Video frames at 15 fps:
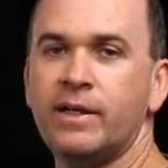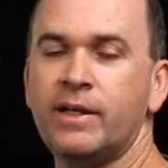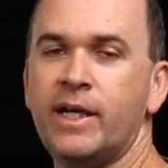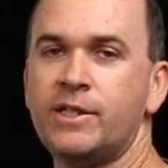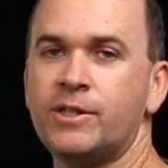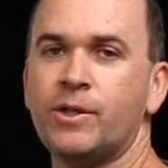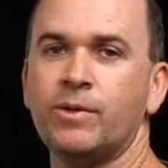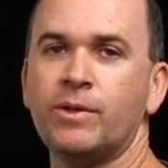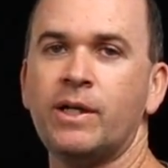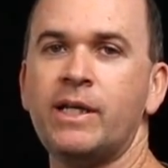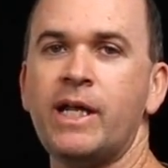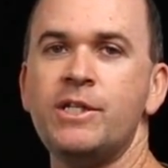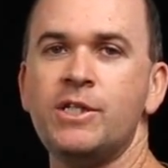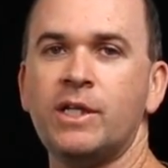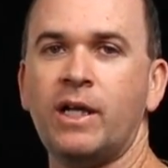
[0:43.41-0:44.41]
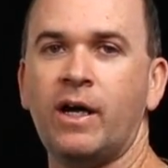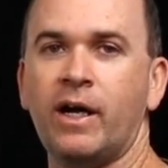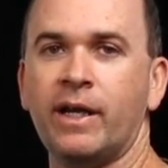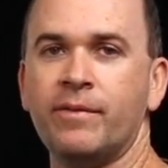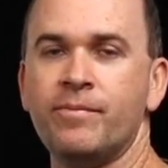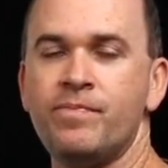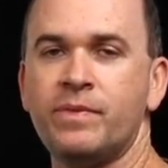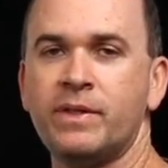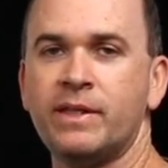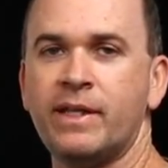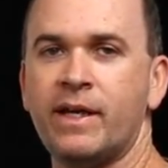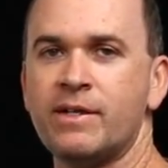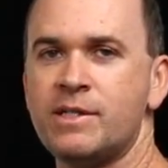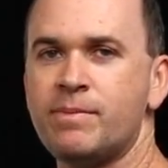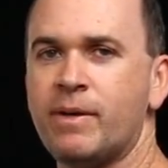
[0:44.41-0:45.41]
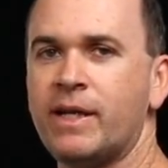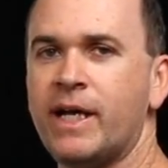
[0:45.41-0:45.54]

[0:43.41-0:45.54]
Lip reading: It's called a ledger line. Now, it's spelled